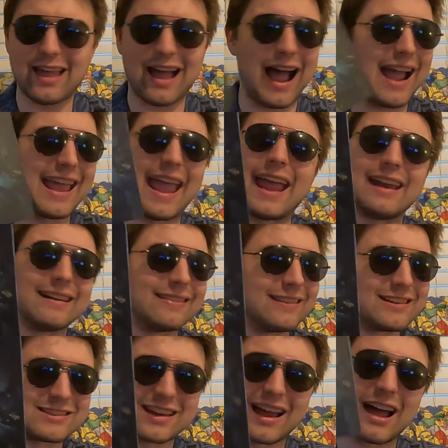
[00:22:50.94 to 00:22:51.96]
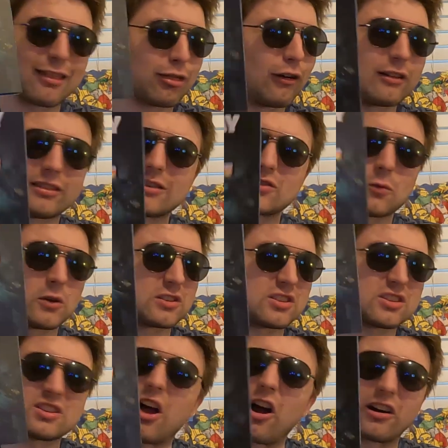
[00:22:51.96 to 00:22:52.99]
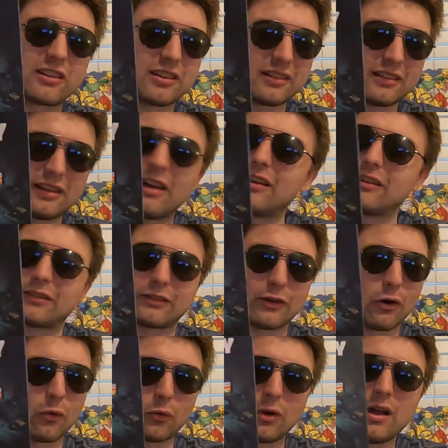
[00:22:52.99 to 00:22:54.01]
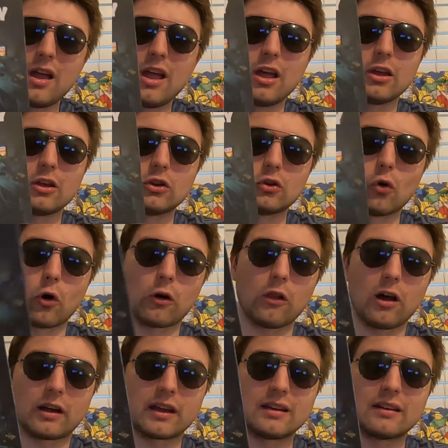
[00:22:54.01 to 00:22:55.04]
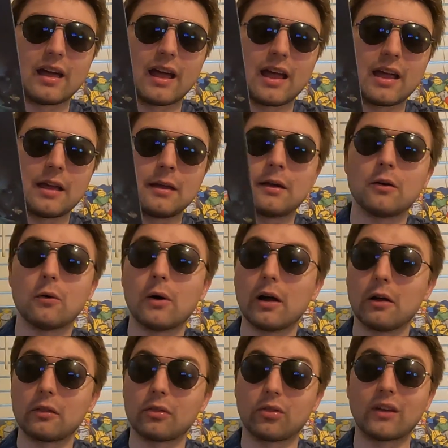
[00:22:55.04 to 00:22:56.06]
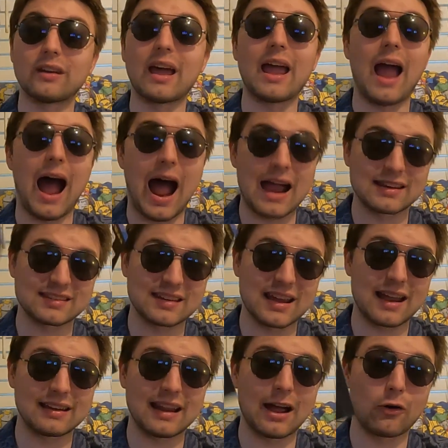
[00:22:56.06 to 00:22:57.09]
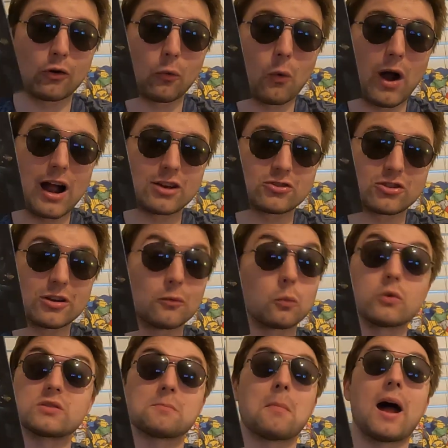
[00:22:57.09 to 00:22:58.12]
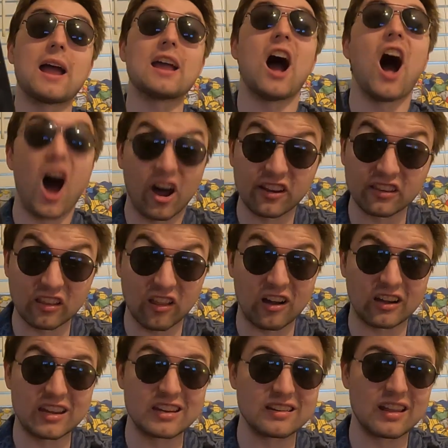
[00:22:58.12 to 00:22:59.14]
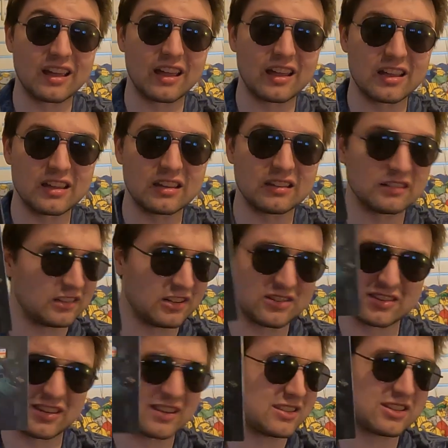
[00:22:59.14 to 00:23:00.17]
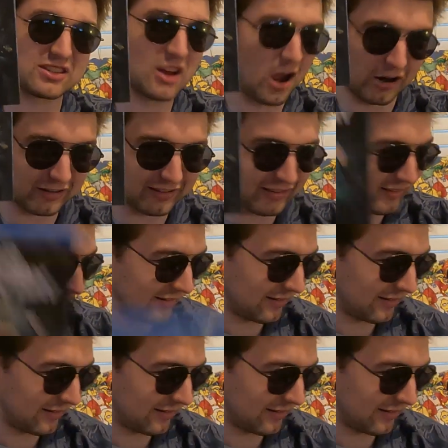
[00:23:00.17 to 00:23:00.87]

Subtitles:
I hated this. I thought this one sucked. So, Your Lucky Day, well, the day I sat down to watch it was my unlucky day, because this sucked.